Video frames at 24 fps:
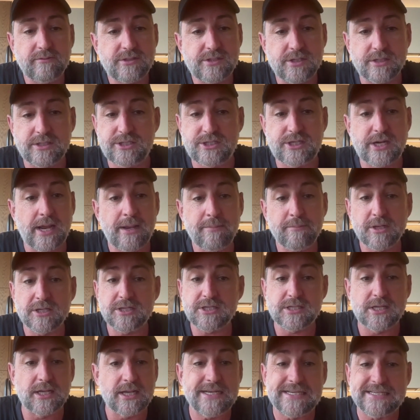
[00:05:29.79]

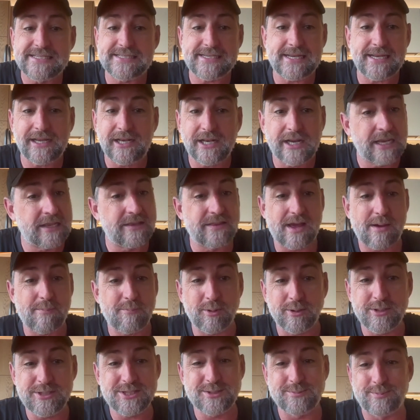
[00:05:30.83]
shamelessly stealing their
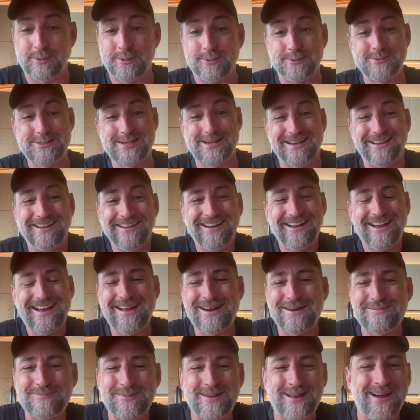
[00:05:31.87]
principles and
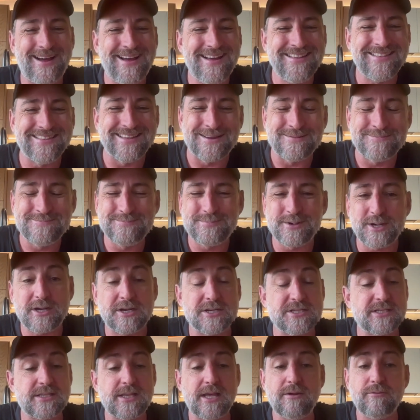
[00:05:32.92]
applying them,
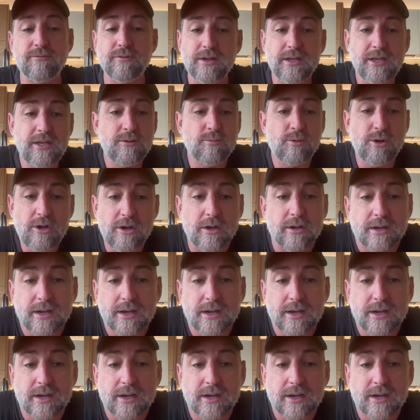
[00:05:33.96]
because they really work.